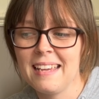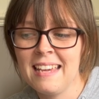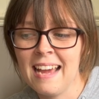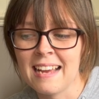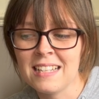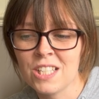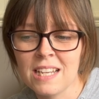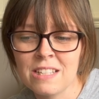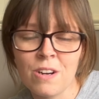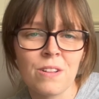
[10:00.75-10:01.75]
yeah,
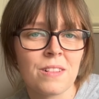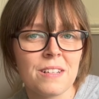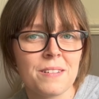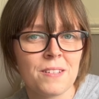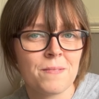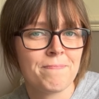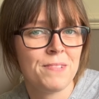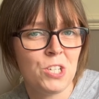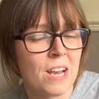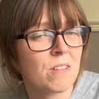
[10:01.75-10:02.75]
it's got the
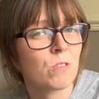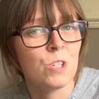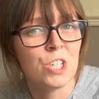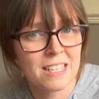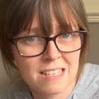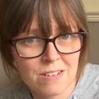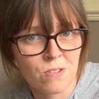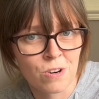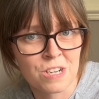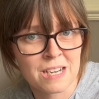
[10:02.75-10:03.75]
general gist
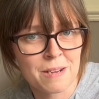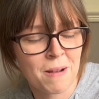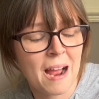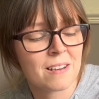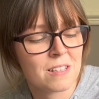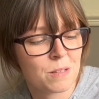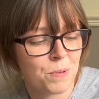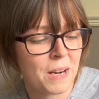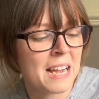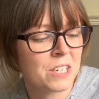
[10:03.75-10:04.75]
of crochet
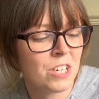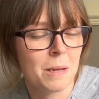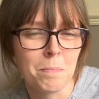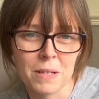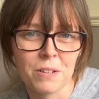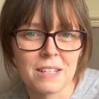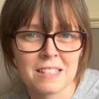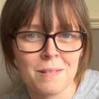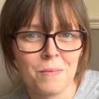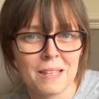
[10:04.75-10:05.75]
patterns, but actually
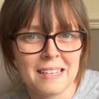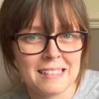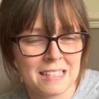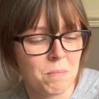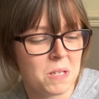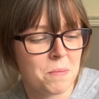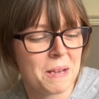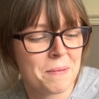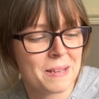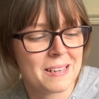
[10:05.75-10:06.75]
building something seems to
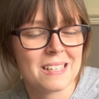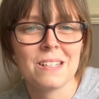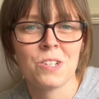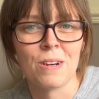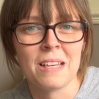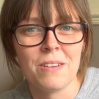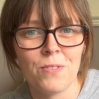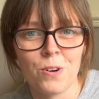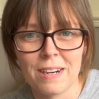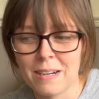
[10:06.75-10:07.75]
be a bit
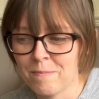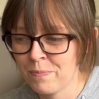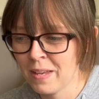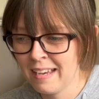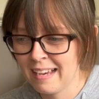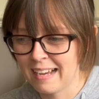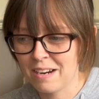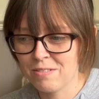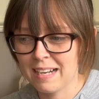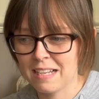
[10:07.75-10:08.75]
tricky for it.
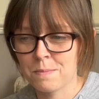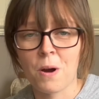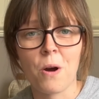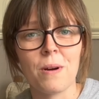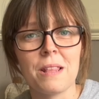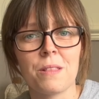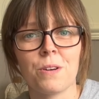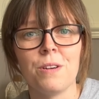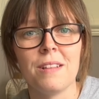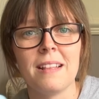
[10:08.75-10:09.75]
And I realised partway
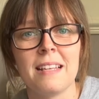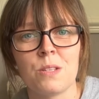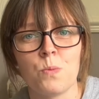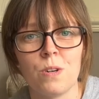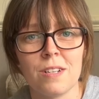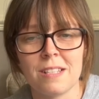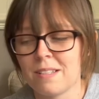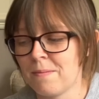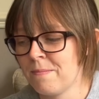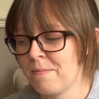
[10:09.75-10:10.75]
through that this
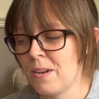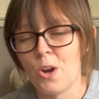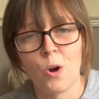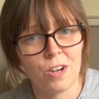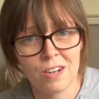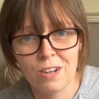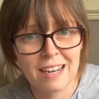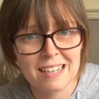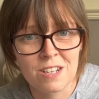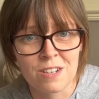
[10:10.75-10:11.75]
was not going to
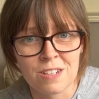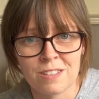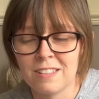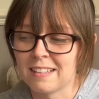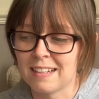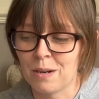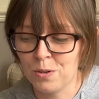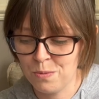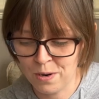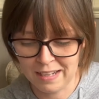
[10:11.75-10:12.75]
look like a turtle and that I
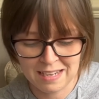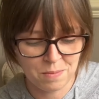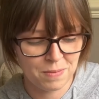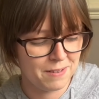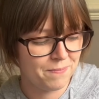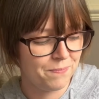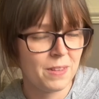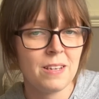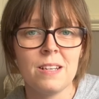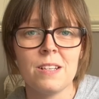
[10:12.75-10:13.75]
wouldn't want to keep it.
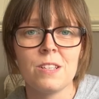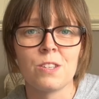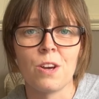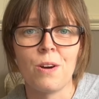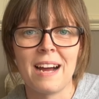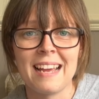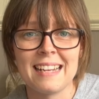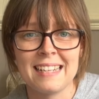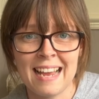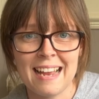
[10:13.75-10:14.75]
So I
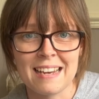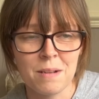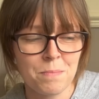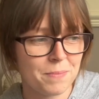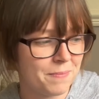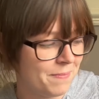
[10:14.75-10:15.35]
added catnip